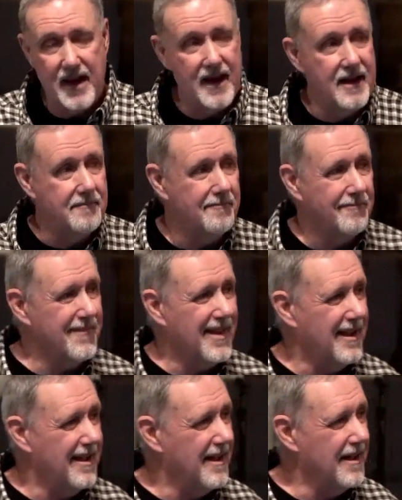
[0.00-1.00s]
and
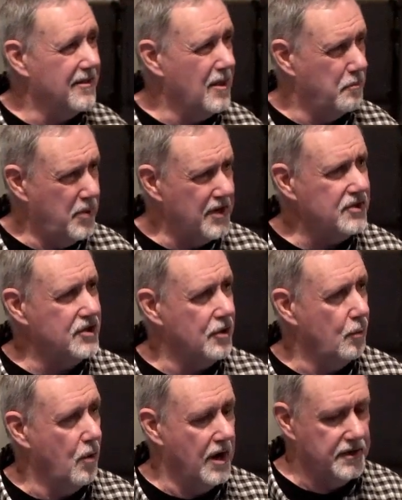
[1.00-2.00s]
the
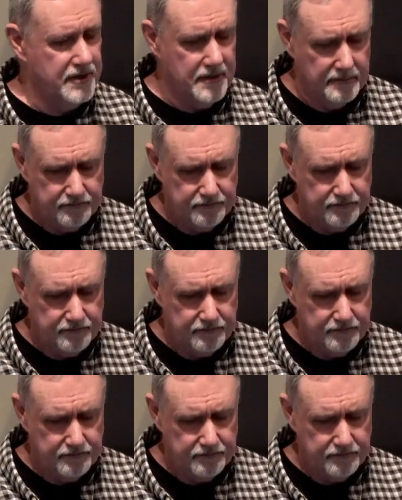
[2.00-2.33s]
picture was